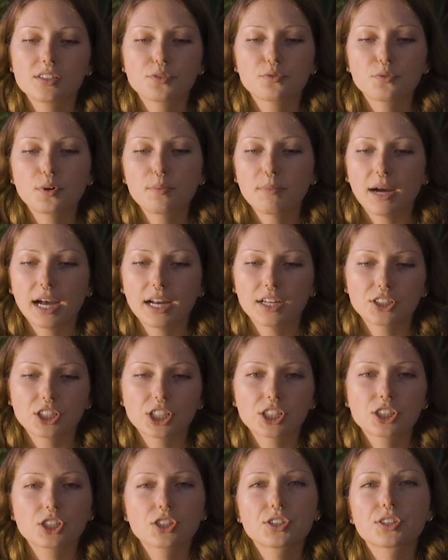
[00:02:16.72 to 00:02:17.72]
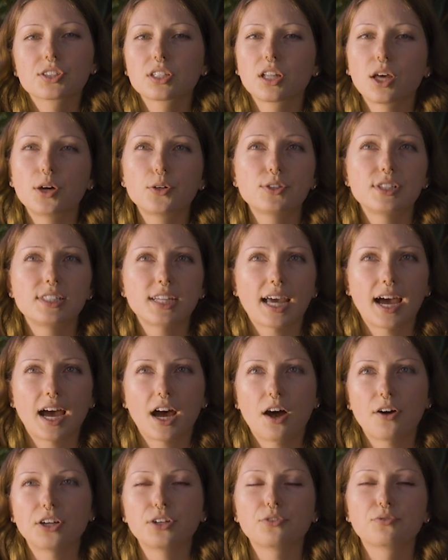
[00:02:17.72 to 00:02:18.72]
reminder to slow
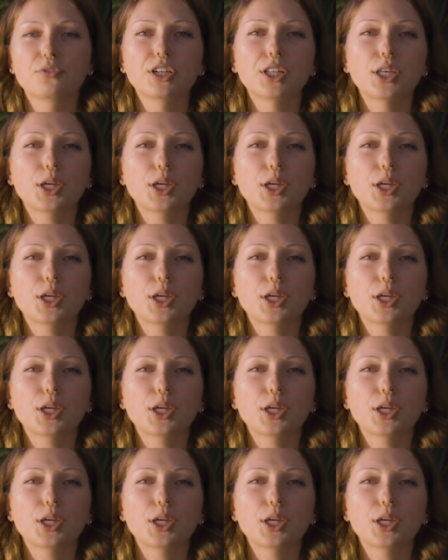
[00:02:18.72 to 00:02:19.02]
down and really